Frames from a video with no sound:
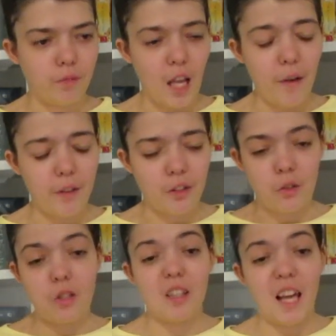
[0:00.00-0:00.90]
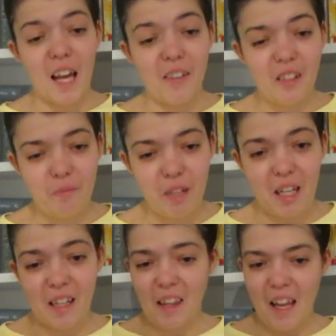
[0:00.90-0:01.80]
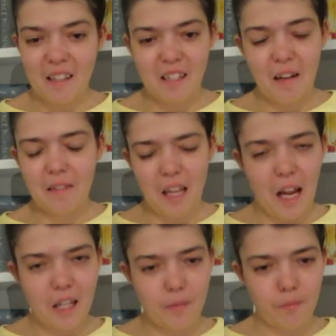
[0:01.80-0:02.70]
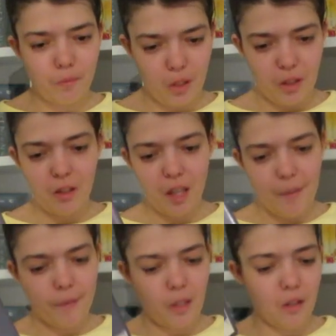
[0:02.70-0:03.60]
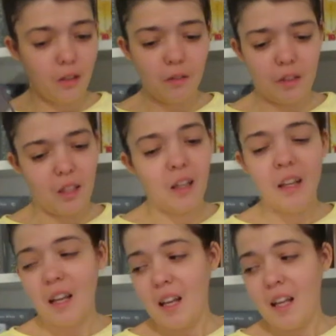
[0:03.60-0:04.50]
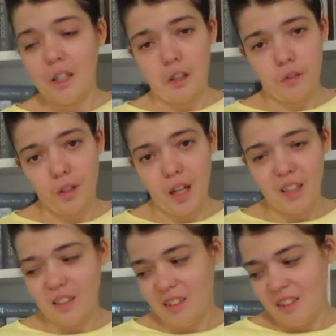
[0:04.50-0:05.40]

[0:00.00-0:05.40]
That was too loud, but that sounds absolutely divine.